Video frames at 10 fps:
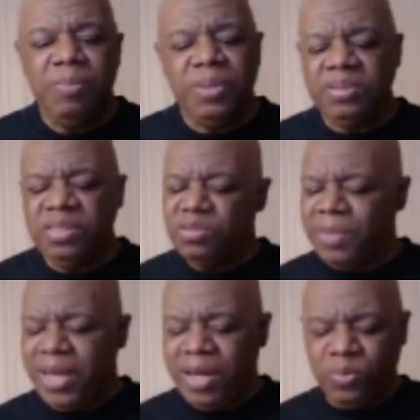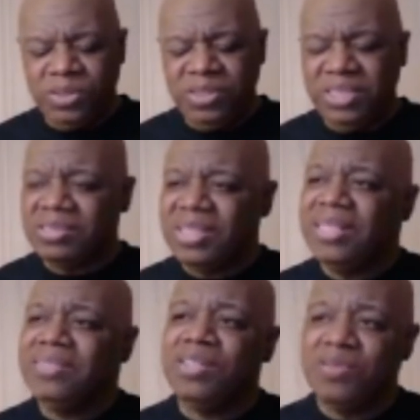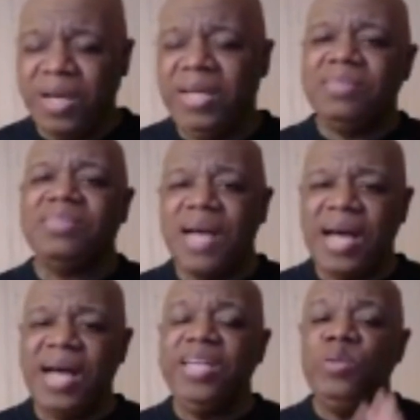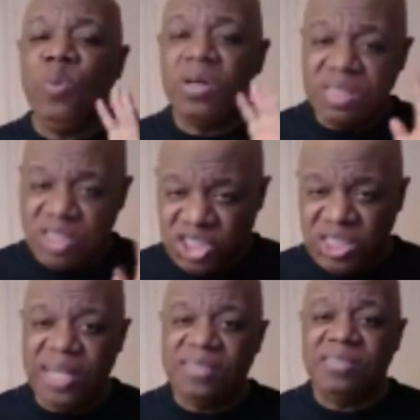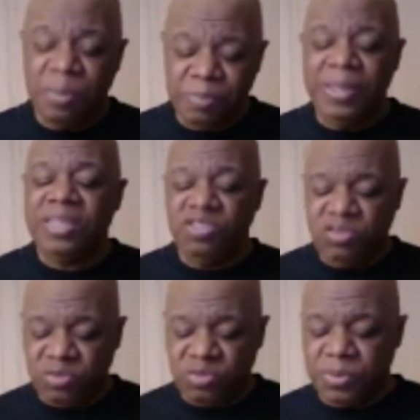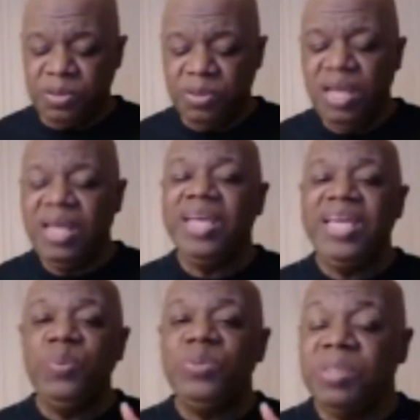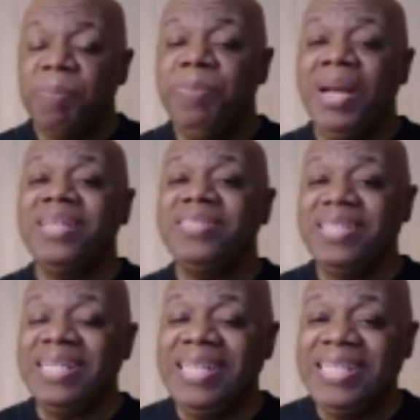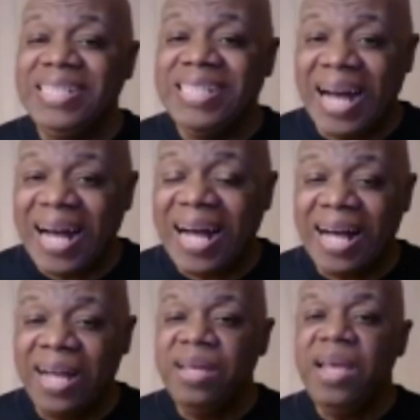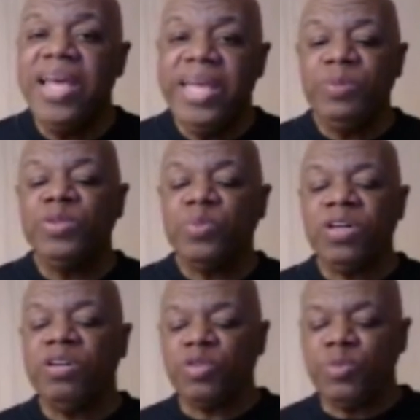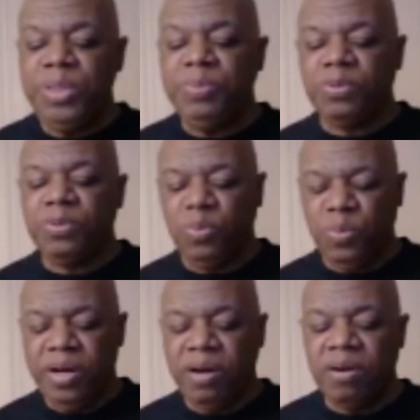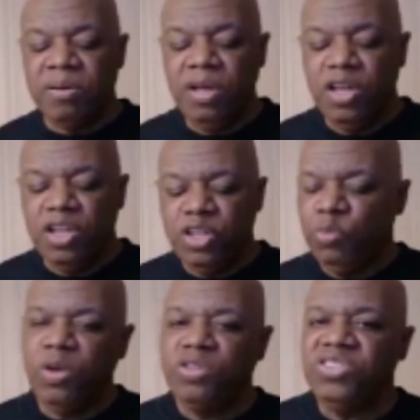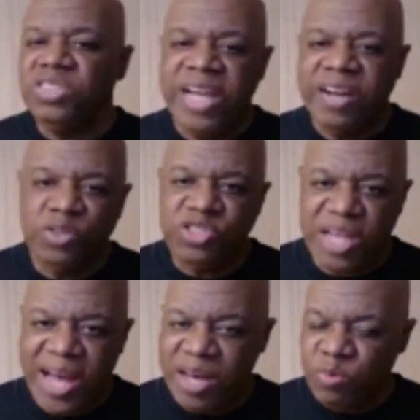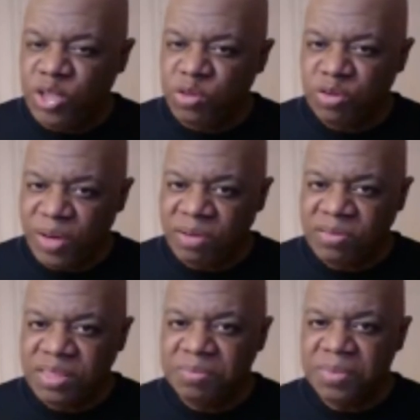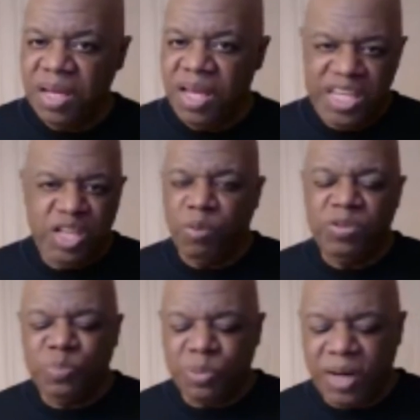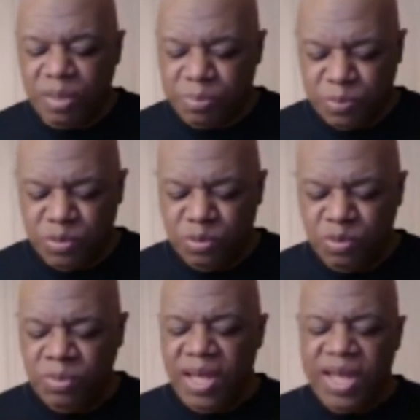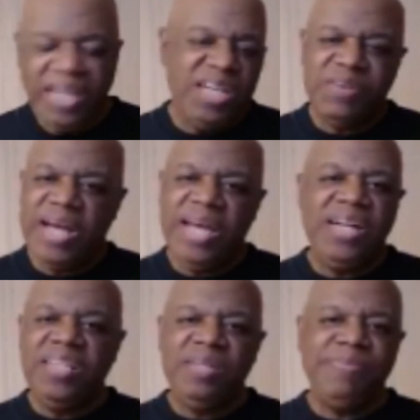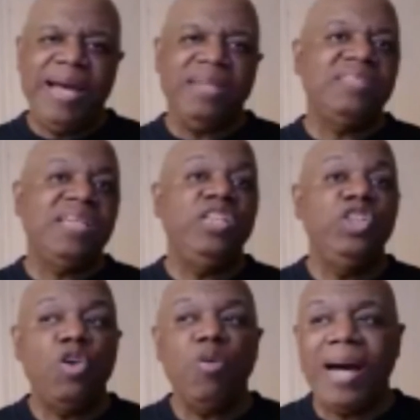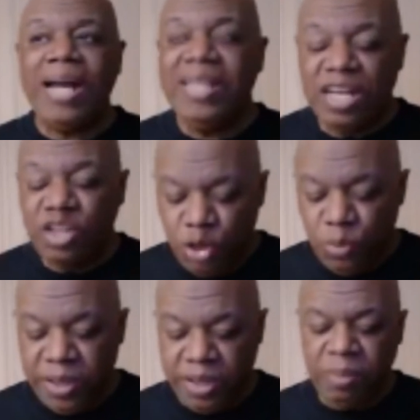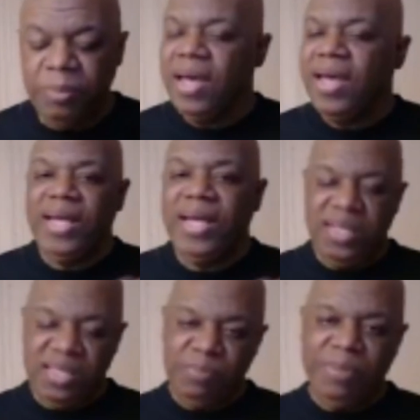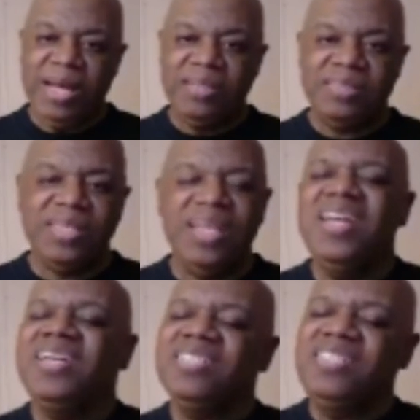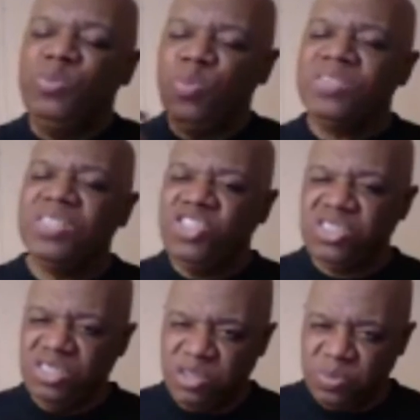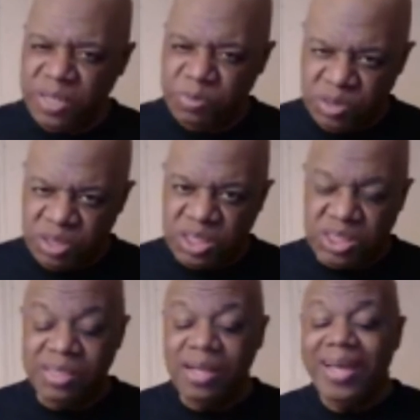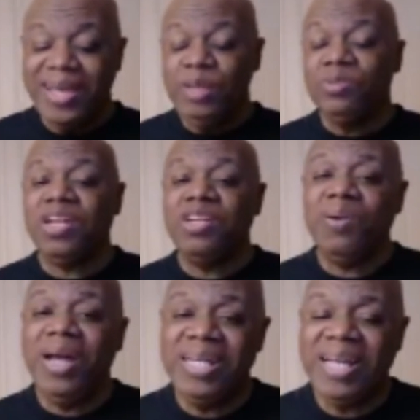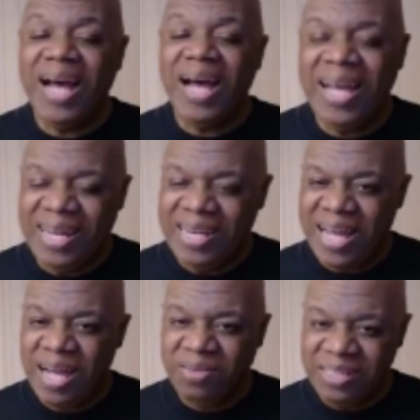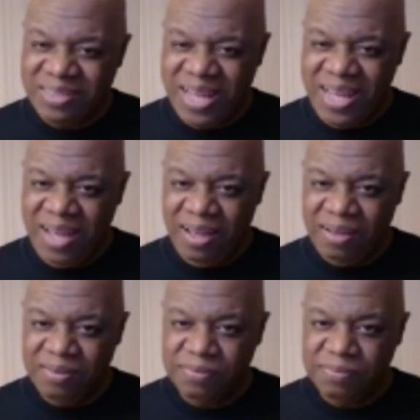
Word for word: Because this man was just like the greatest guy. He wasn't just the best drummer. He was the best guy. He was one of those people to where you weren't ever sad when you were around him. He always brightened up the room, and you never had anything bad to say. Nobody that knew him had anything bad to say, because he wasn't just a great musician. He was a great guy, and now he's dead.